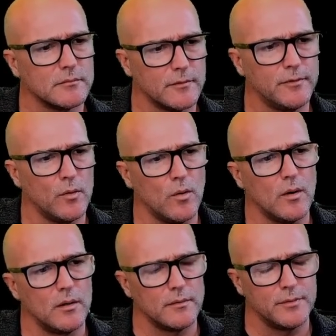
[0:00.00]

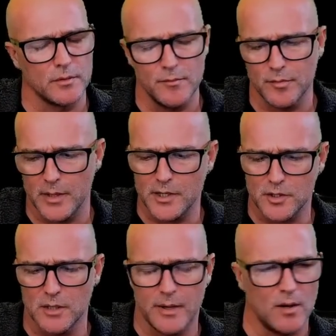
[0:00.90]
for
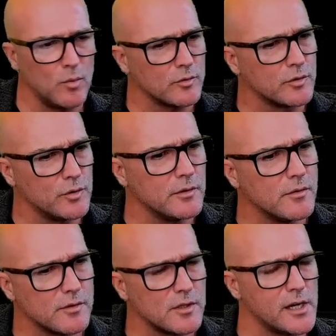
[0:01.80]
information about what's good
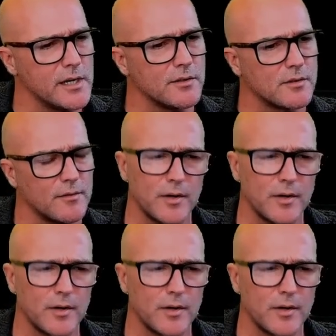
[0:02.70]
in the science,